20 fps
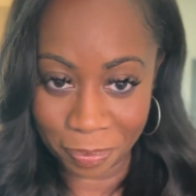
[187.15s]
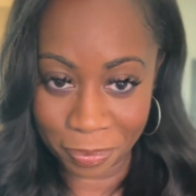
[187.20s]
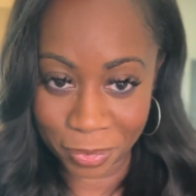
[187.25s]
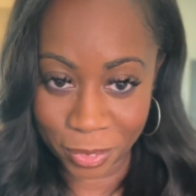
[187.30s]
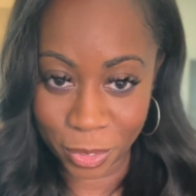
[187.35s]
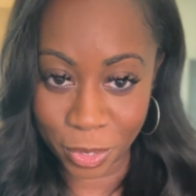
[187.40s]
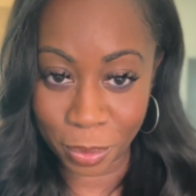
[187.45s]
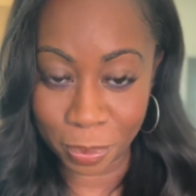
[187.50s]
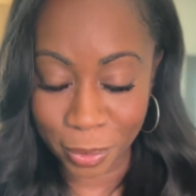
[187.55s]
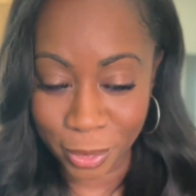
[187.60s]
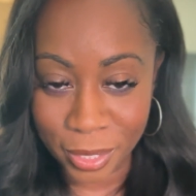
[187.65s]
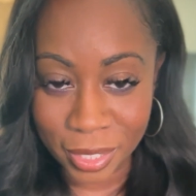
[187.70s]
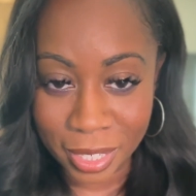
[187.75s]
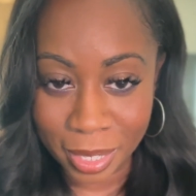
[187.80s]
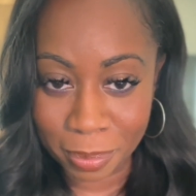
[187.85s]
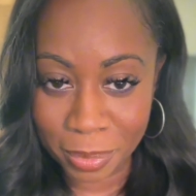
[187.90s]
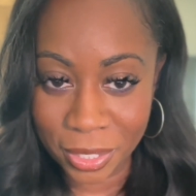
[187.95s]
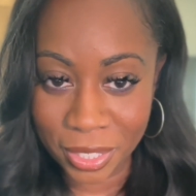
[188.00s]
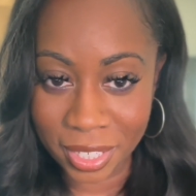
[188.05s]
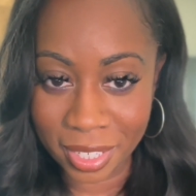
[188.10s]
your
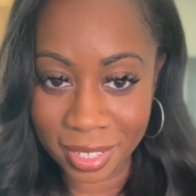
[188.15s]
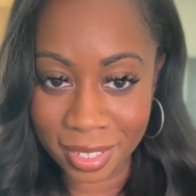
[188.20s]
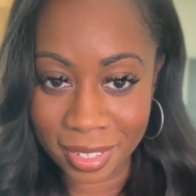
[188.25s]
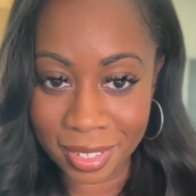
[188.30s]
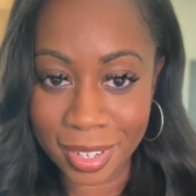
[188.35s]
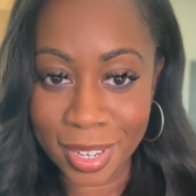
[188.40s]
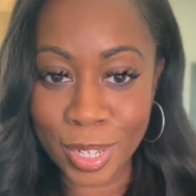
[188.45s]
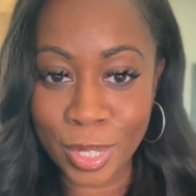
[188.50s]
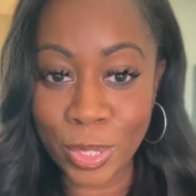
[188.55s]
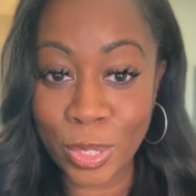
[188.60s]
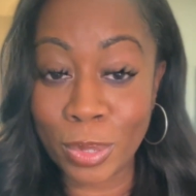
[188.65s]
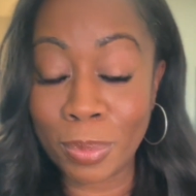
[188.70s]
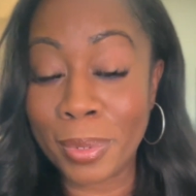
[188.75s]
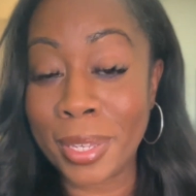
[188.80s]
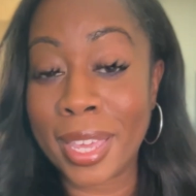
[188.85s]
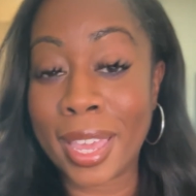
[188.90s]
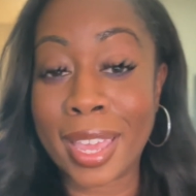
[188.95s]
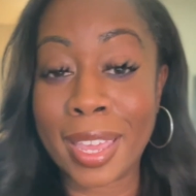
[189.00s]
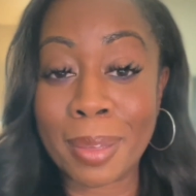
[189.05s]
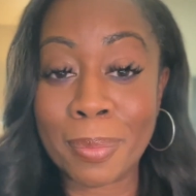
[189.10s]
perception to
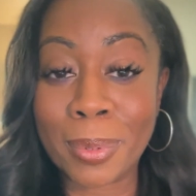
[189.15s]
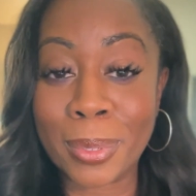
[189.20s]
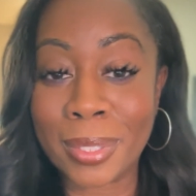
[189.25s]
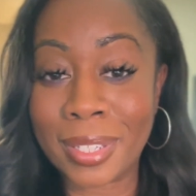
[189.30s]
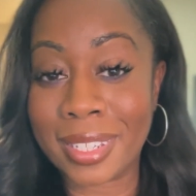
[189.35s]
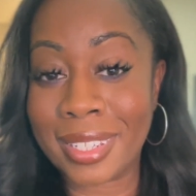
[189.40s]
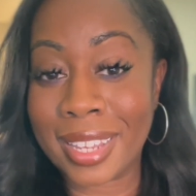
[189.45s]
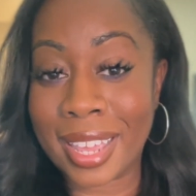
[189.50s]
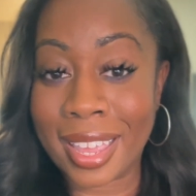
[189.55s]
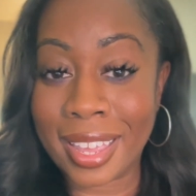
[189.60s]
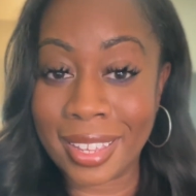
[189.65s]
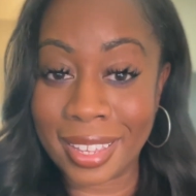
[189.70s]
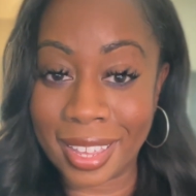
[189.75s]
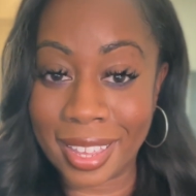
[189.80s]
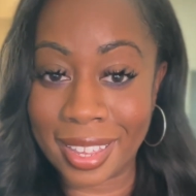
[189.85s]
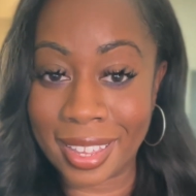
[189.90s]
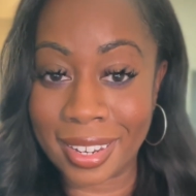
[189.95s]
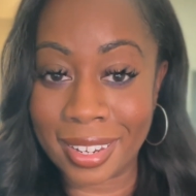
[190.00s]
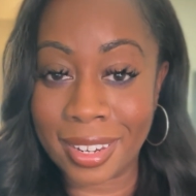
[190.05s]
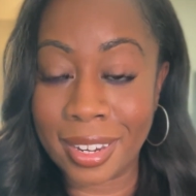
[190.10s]
be able to take
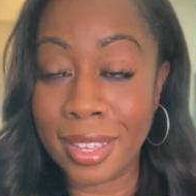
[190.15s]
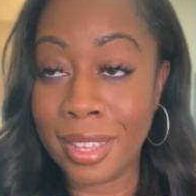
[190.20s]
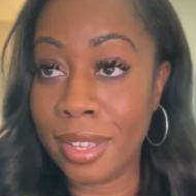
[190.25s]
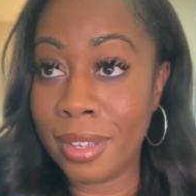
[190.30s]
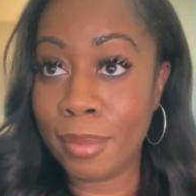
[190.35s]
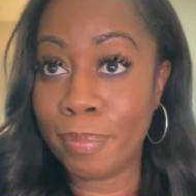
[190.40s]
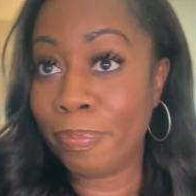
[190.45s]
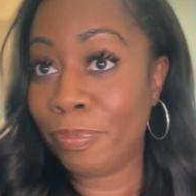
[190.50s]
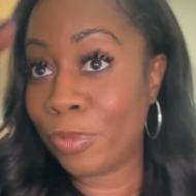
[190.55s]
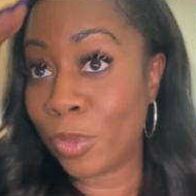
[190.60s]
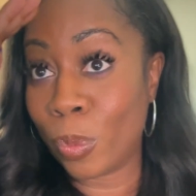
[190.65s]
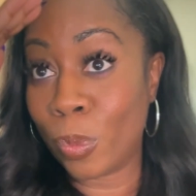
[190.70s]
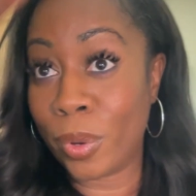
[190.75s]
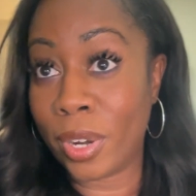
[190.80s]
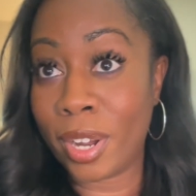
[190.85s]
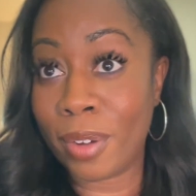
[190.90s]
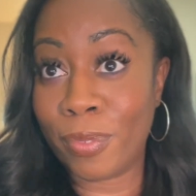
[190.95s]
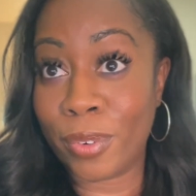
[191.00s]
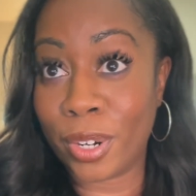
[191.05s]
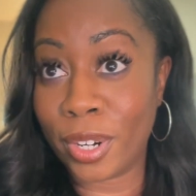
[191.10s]
in
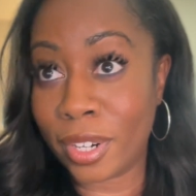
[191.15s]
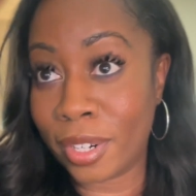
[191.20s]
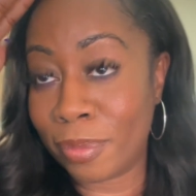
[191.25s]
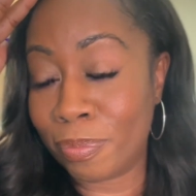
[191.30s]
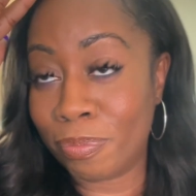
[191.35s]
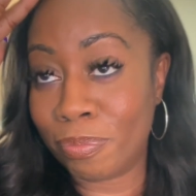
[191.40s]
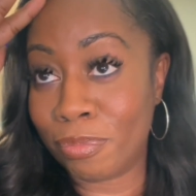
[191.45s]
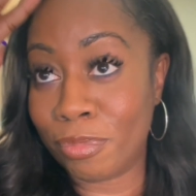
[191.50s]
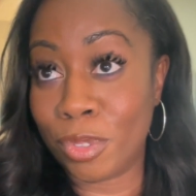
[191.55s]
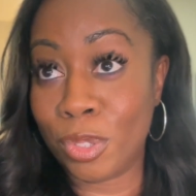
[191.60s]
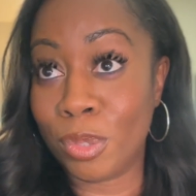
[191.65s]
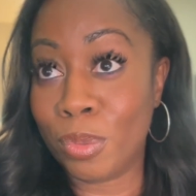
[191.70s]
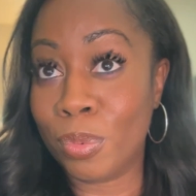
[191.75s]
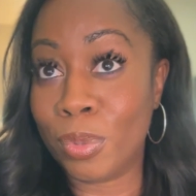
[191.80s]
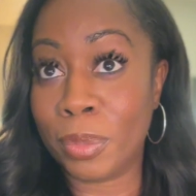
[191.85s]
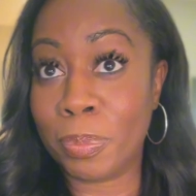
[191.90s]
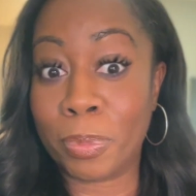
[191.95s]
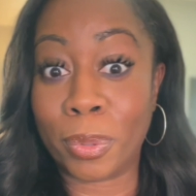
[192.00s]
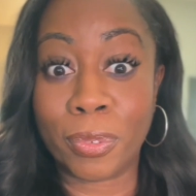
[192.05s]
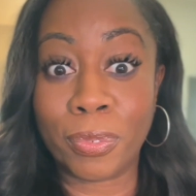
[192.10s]
whatever you
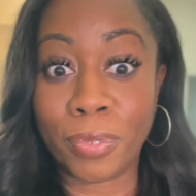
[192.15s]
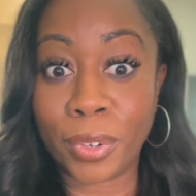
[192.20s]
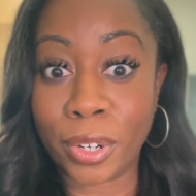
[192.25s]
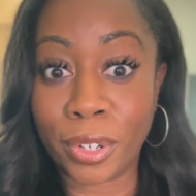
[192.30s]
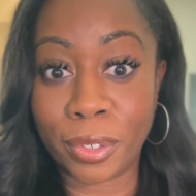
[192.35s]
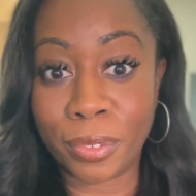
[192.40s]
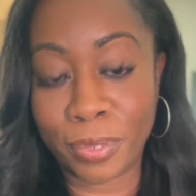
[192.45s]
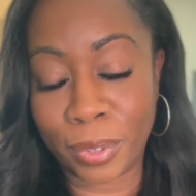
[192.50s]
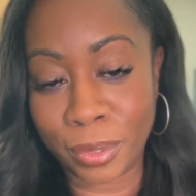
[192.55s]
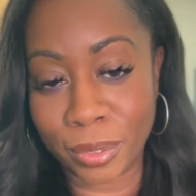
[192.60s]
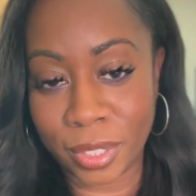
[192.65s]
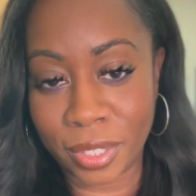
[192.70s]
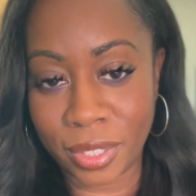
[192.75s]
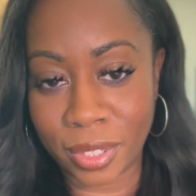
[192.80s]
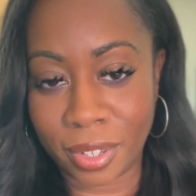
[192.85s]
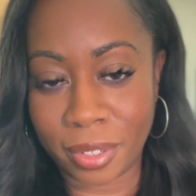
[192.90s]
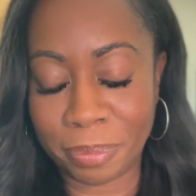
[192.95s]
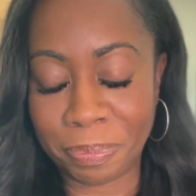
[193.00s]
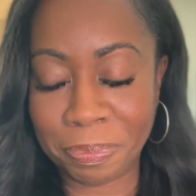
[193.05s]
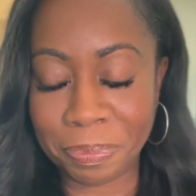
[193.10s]
would prefer to focus
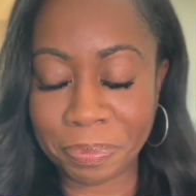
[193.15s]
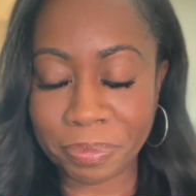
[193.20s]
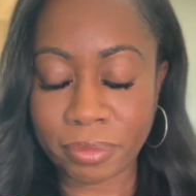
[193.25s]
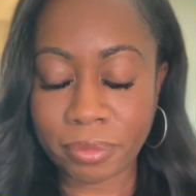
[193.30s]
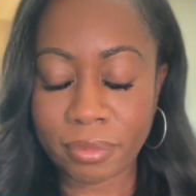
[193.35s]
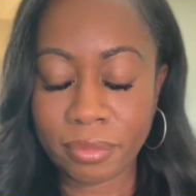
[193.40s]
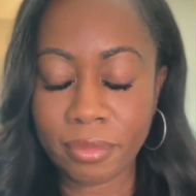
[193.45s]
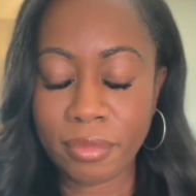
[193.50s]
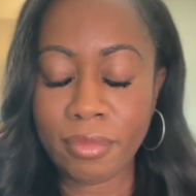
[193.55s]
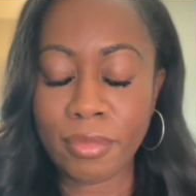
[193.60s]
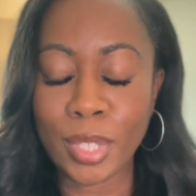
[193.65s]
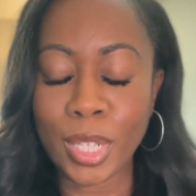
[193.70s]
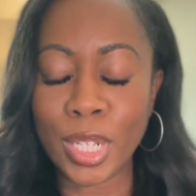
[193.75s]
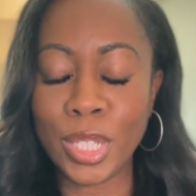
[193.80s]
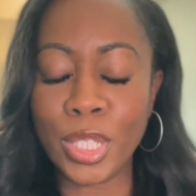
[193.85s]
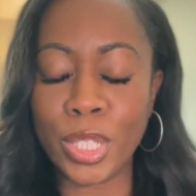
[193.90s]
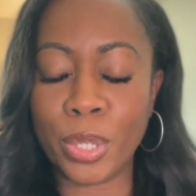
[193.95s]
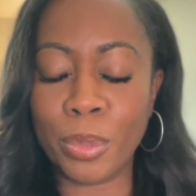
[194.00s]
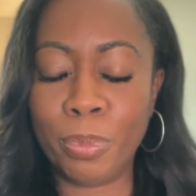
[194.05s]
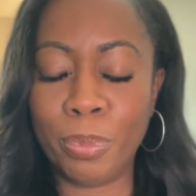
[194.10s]
on.
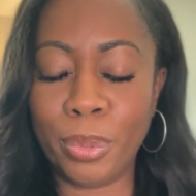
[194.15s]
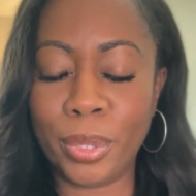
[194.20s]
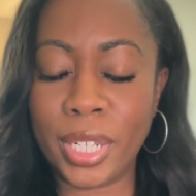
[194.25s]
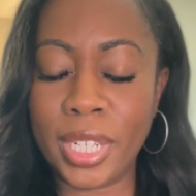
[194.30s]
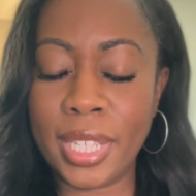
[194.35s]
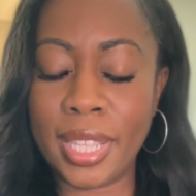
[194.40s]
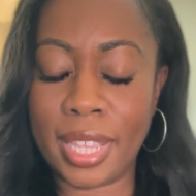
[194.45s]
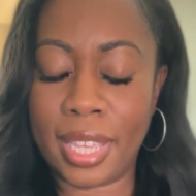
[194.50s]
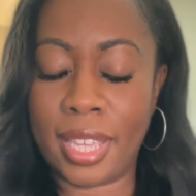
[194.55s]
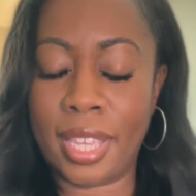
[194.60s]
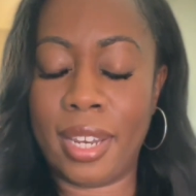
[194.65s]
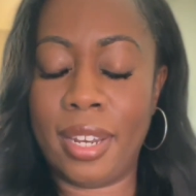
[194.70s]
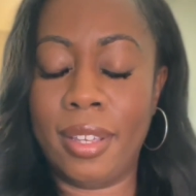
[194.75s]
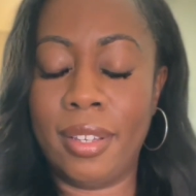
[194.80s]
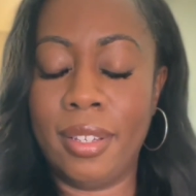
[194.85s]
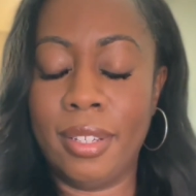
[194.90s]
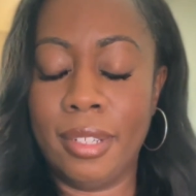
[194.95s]
So breathe in